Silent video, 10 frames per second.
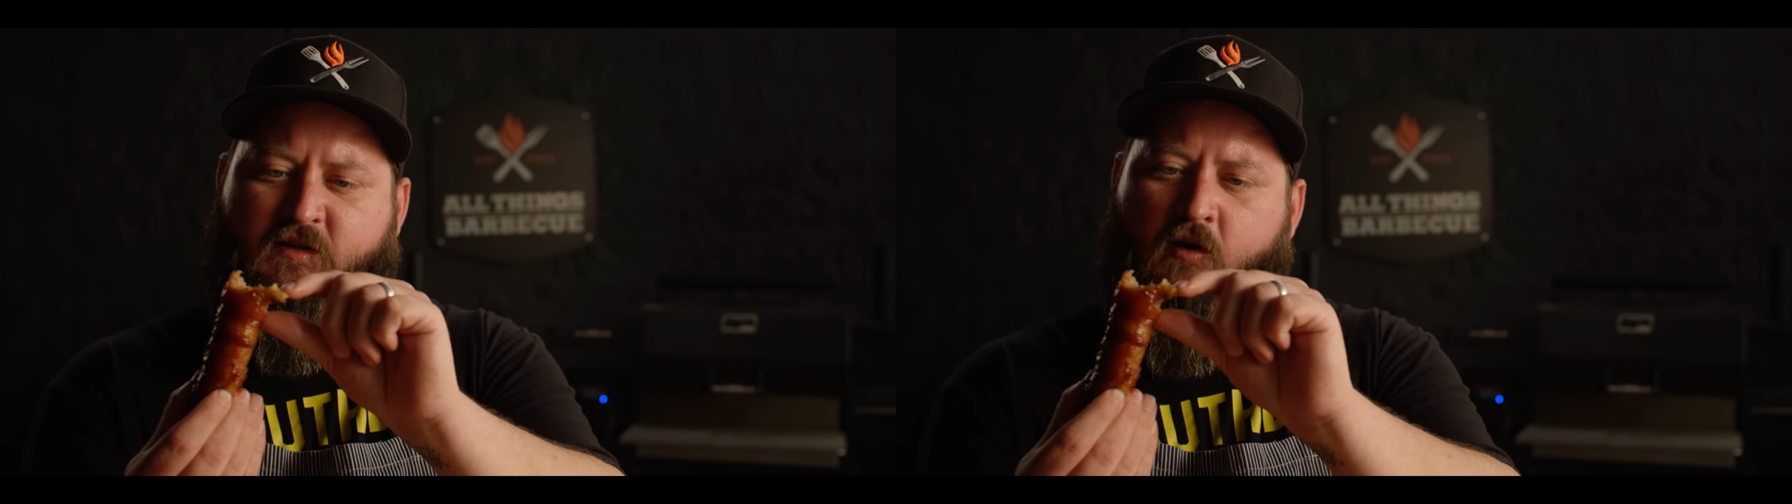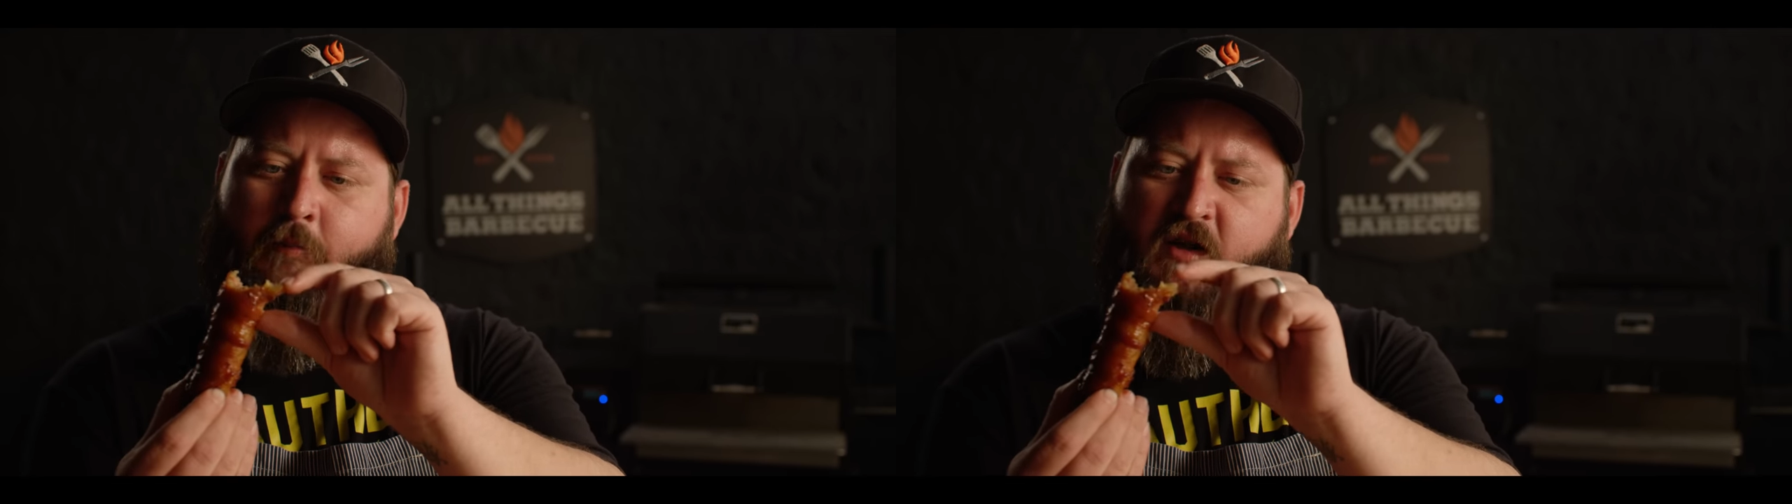
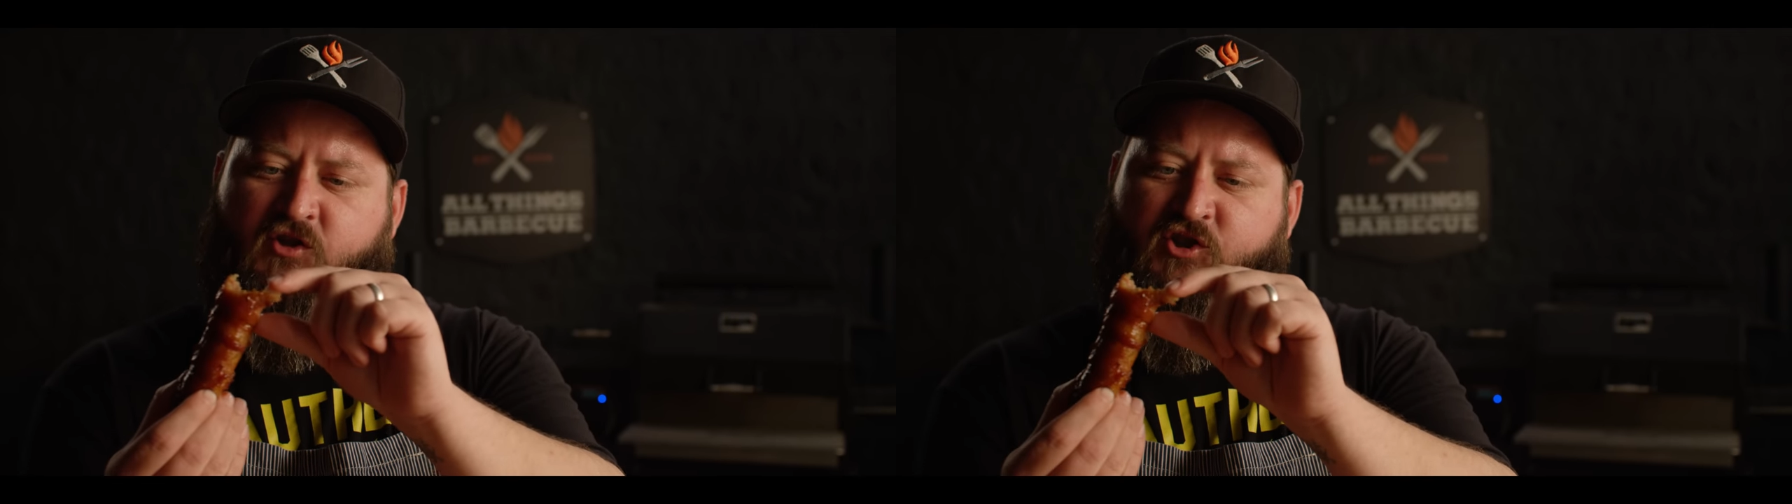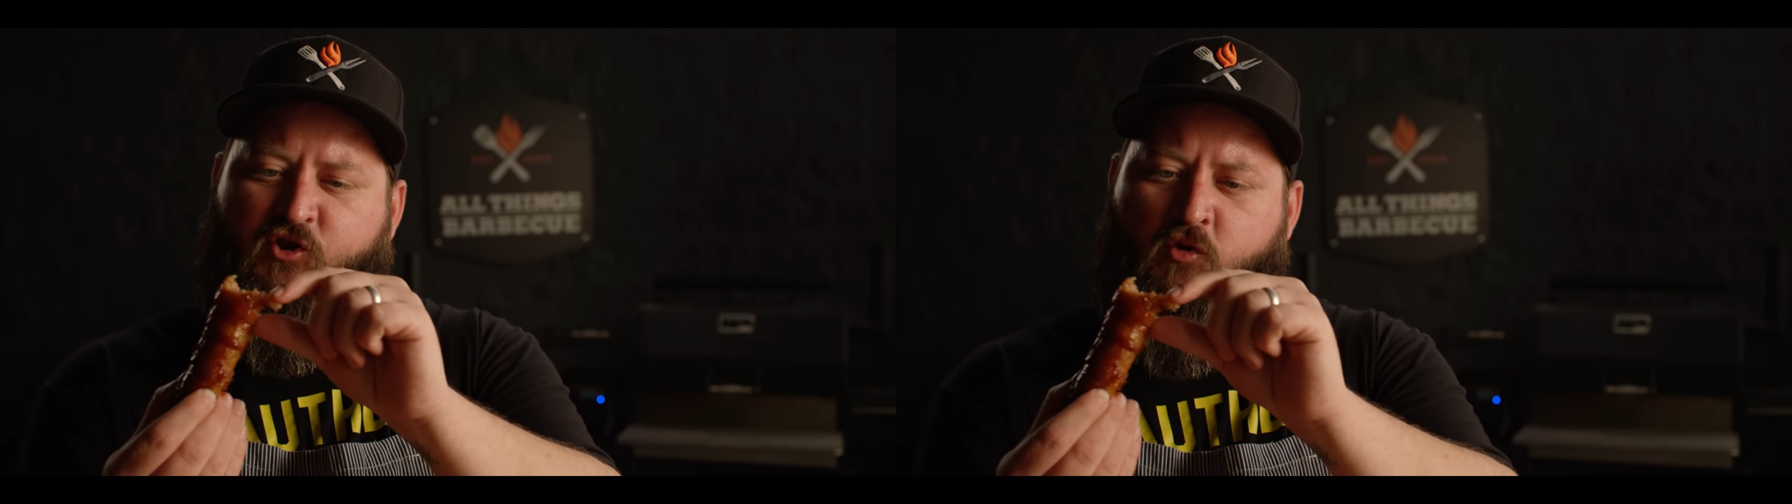little bit of
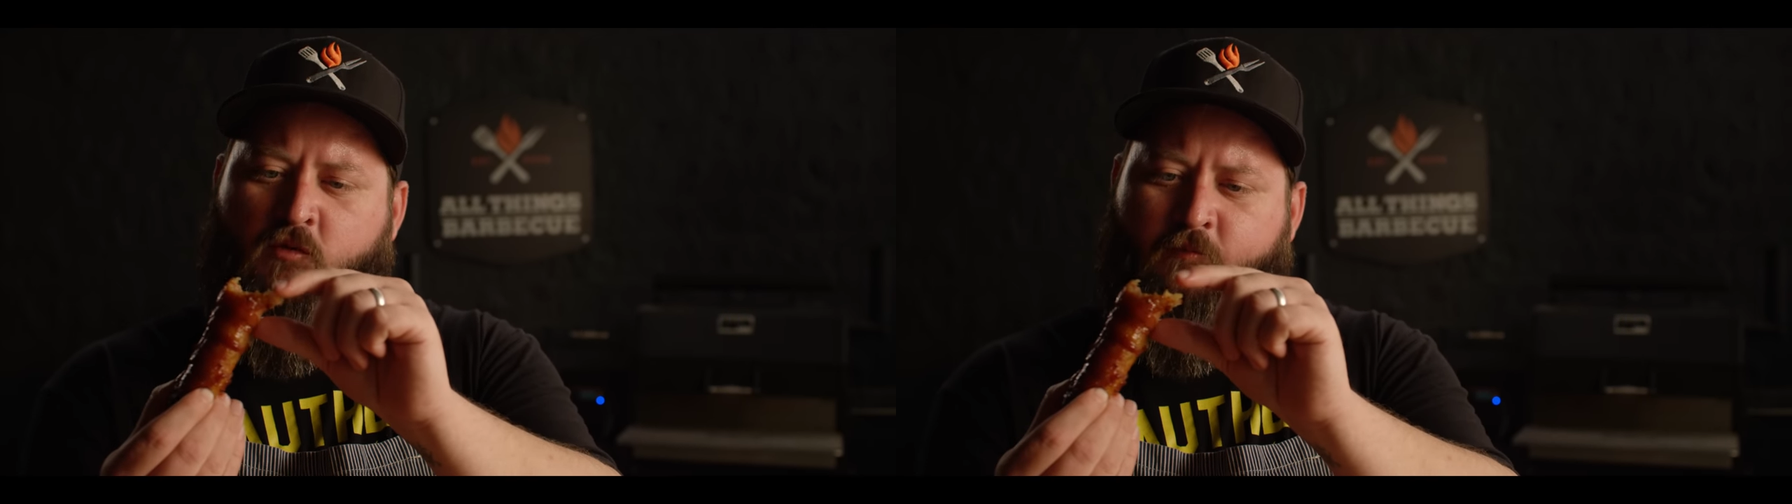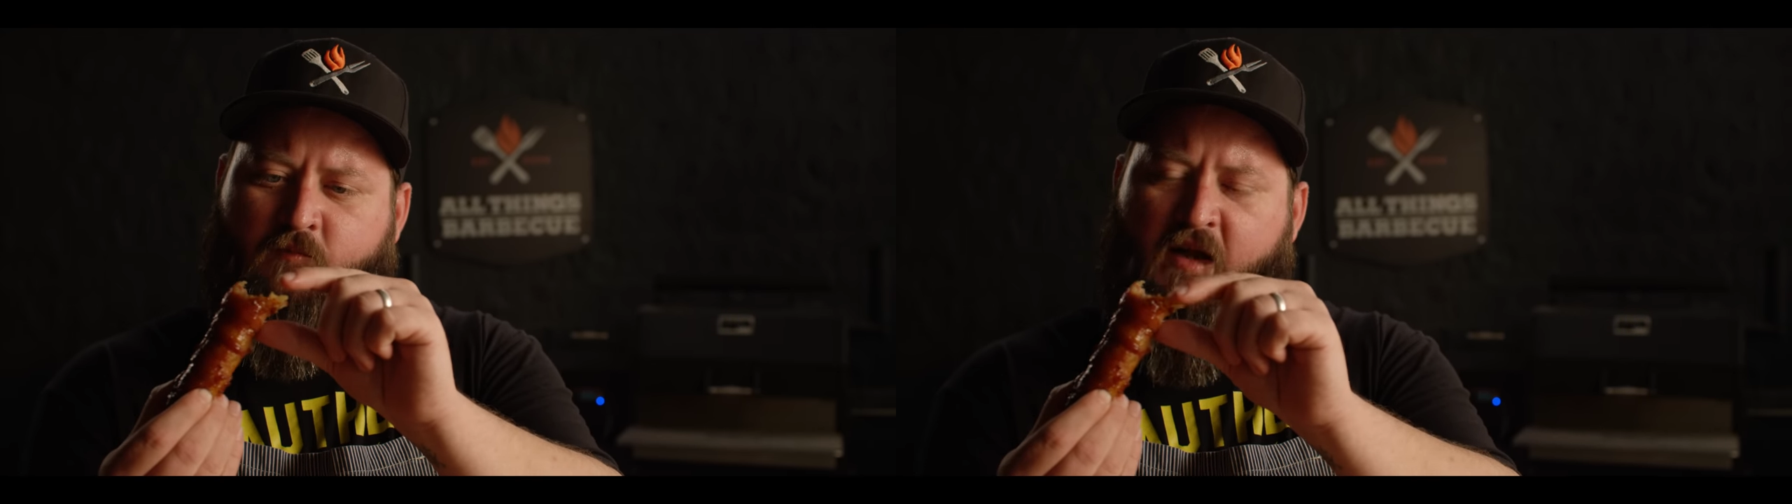chew,
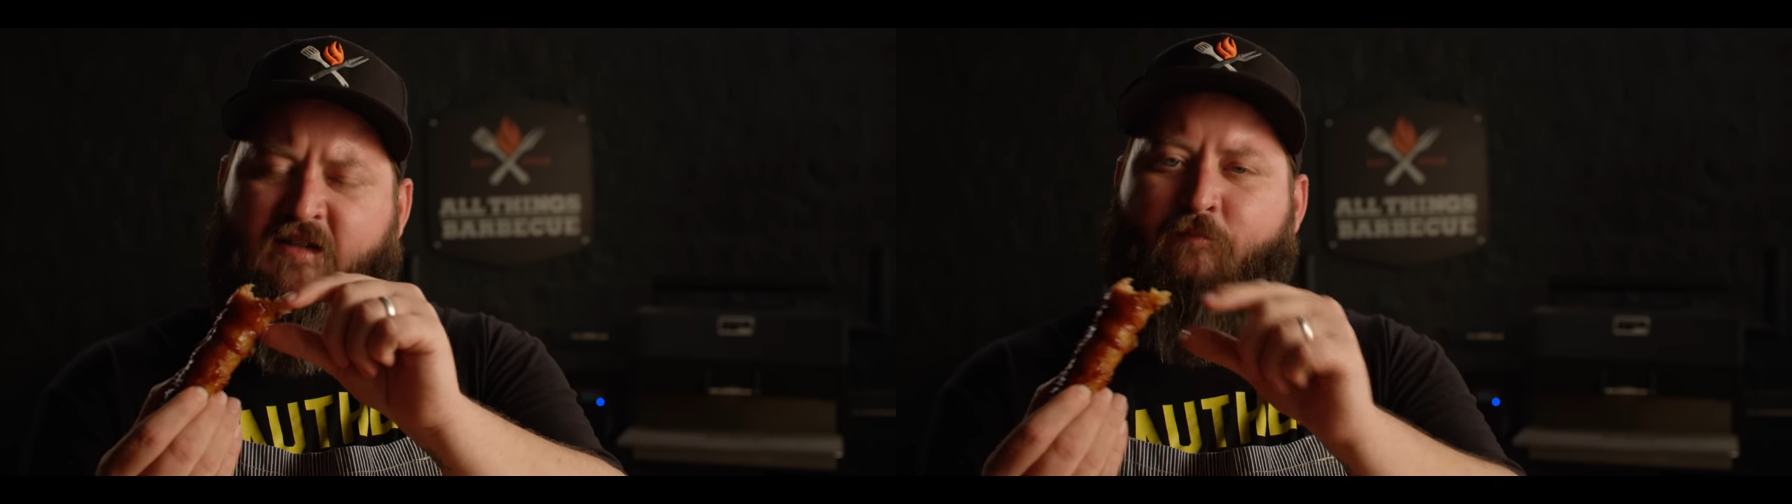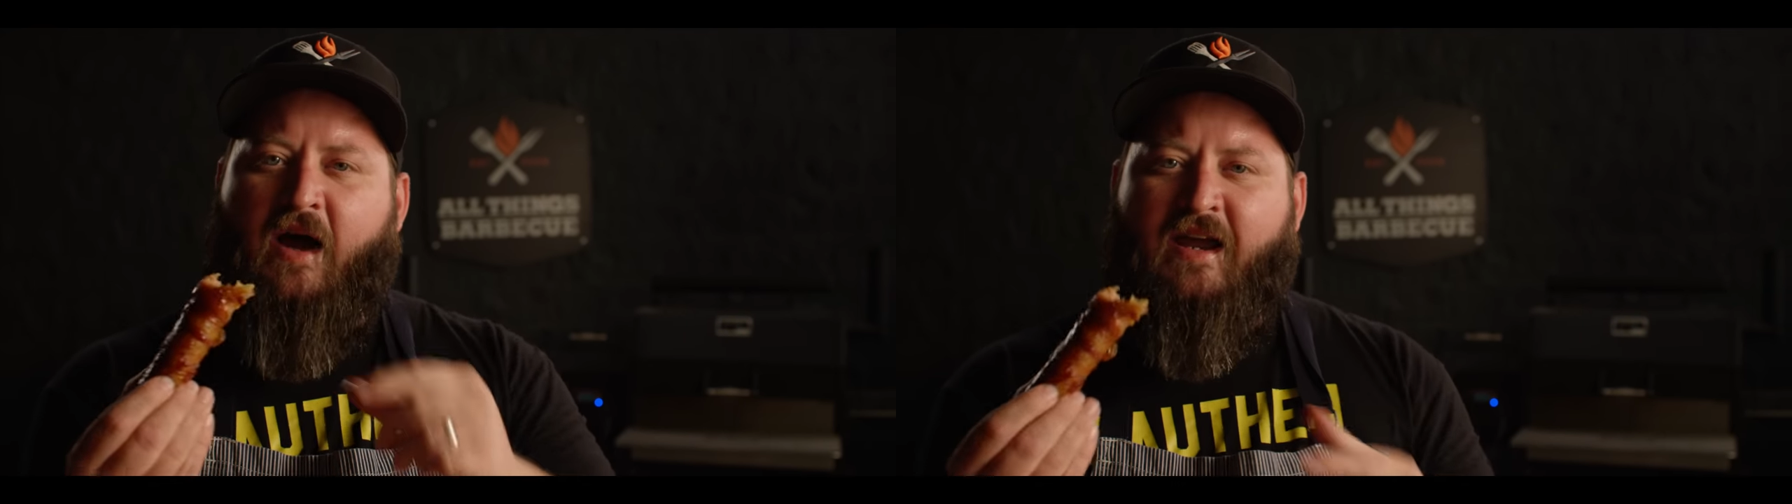
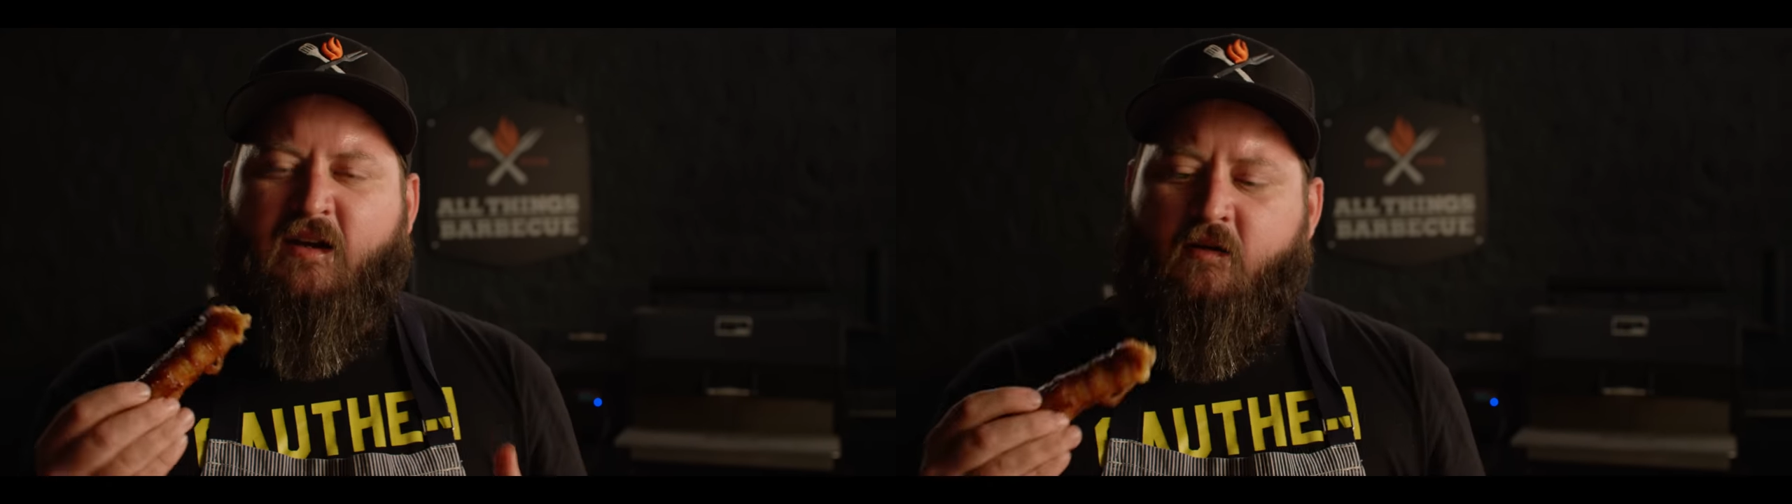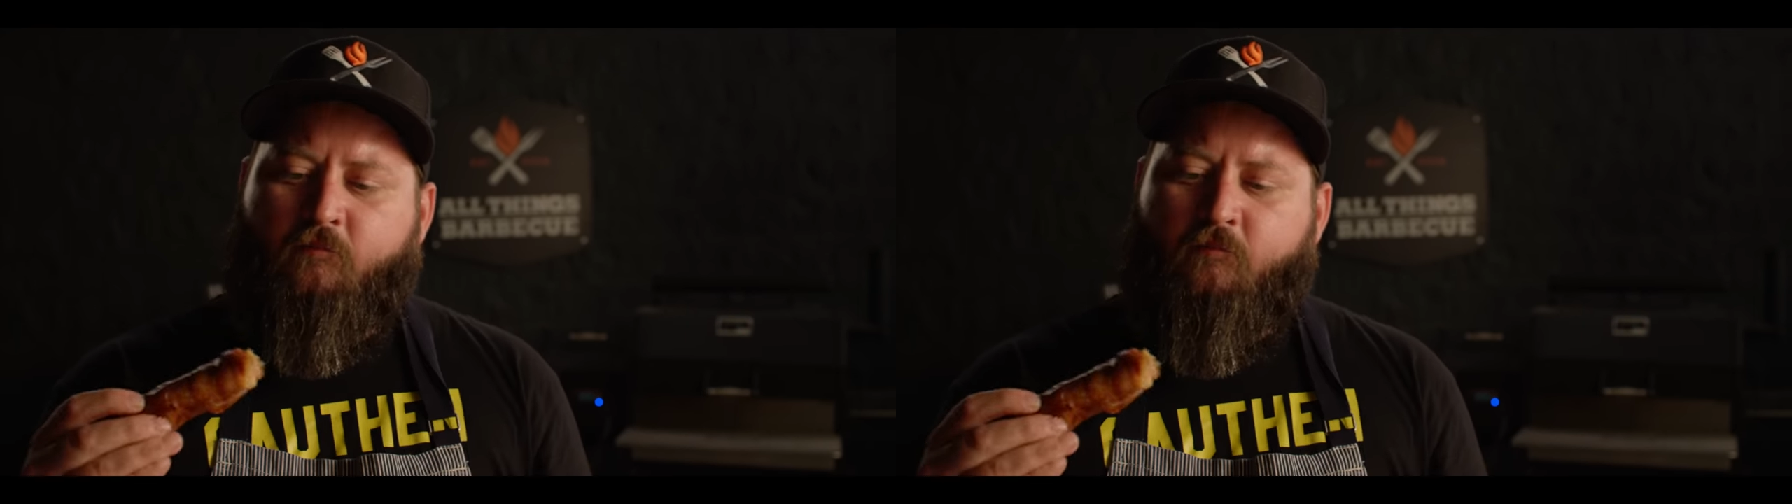nice bite,